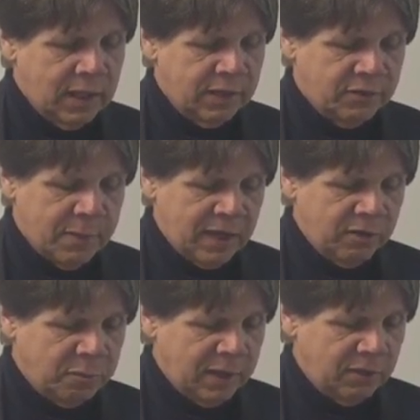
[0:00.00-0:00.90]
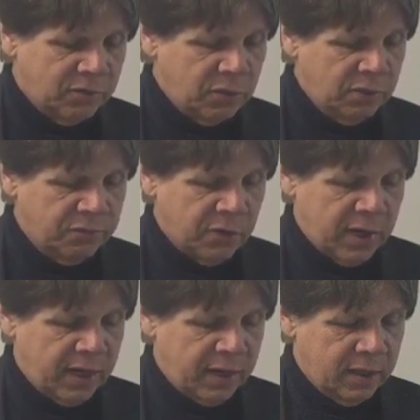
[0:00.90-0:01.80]
as a man speaks to his
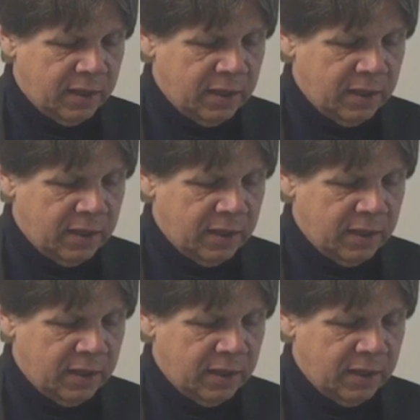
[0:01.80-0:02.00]
friend.